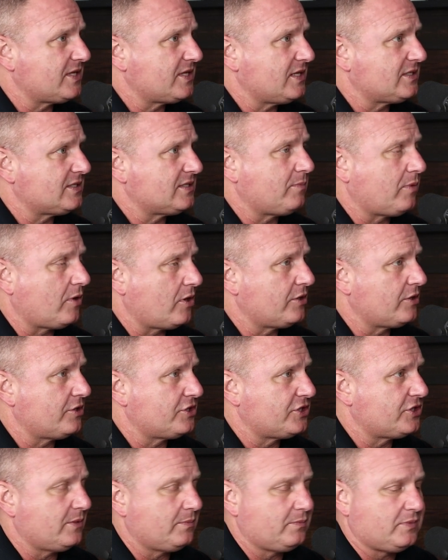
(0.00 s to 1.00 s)
That's a
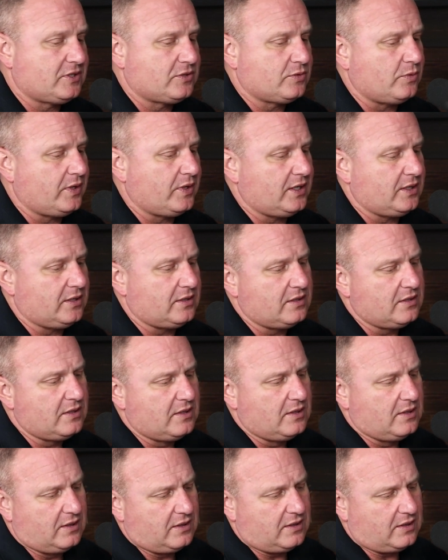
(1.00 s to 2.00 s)
partnership between
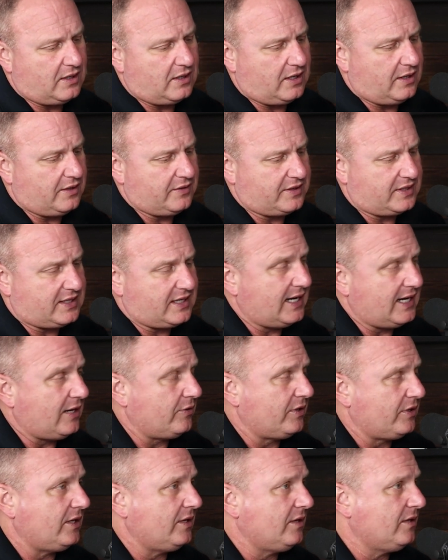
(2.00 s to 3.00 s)
the
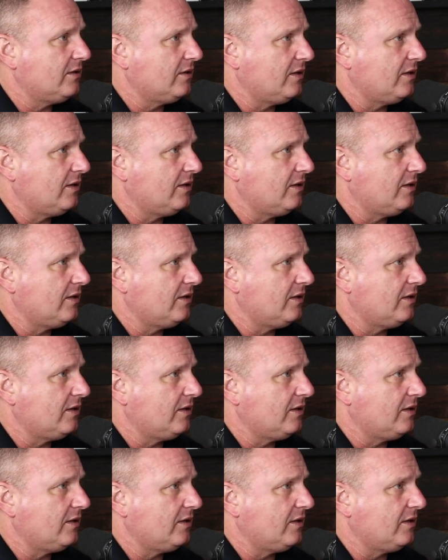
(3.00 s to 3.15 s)
county,